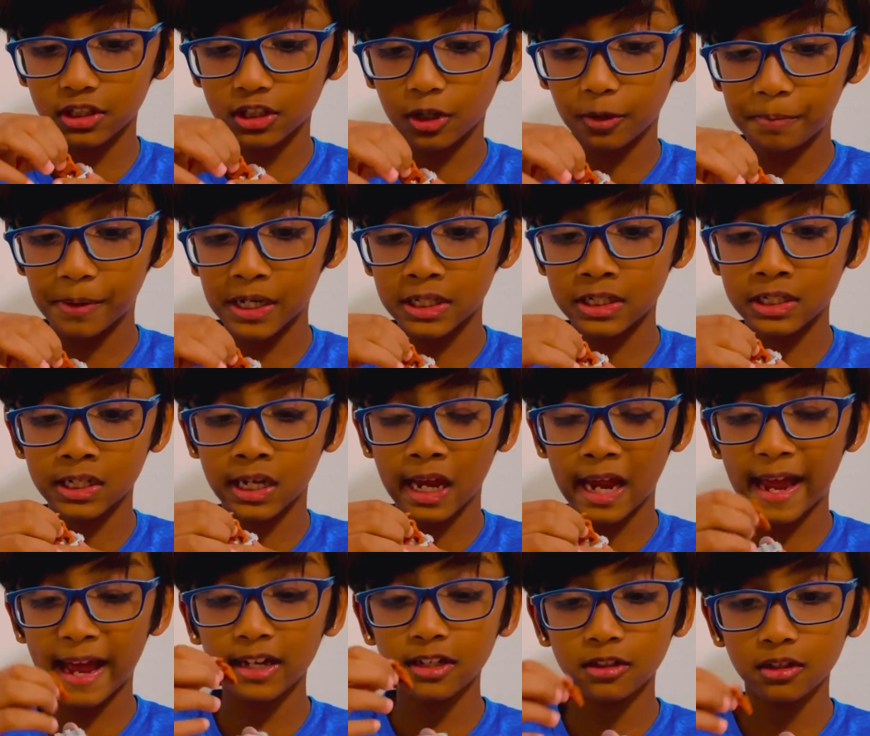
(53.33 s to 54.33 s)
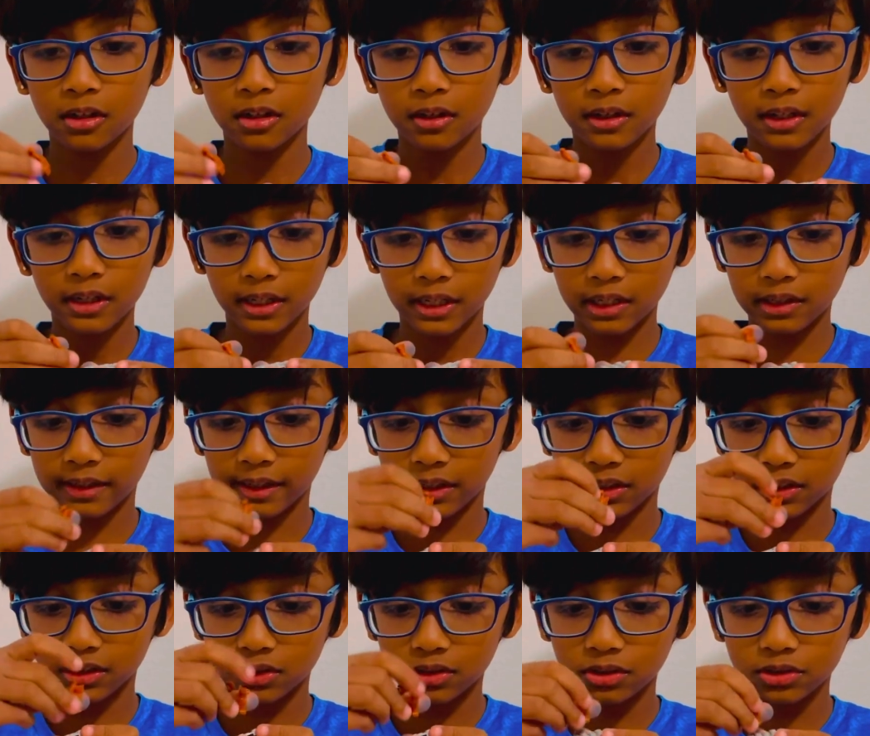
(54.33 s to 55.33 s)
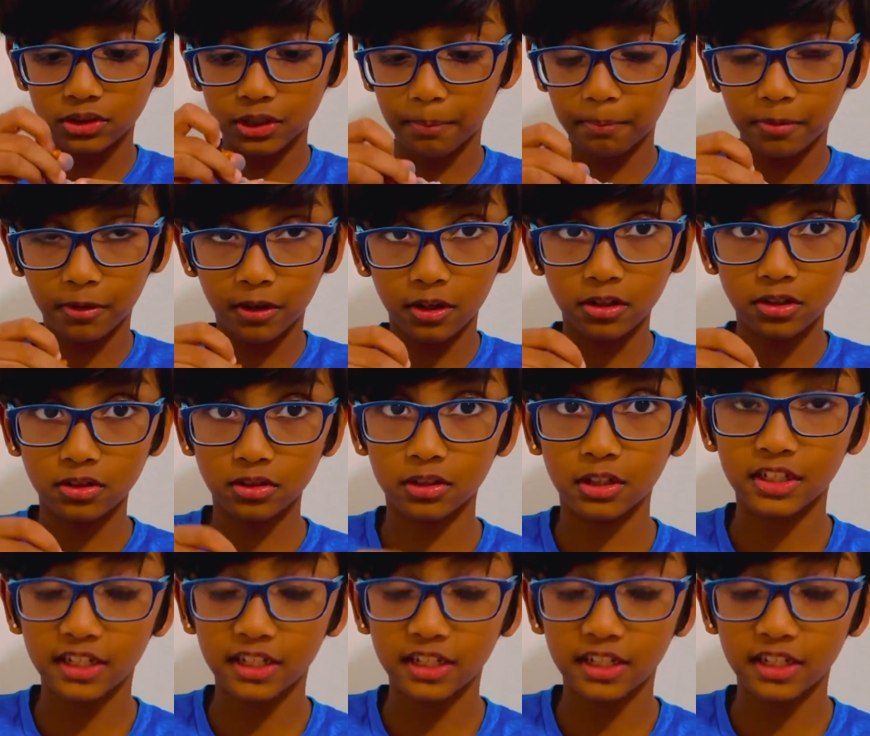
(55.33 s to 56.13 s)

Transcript: their pet cat. It likes to jump onto the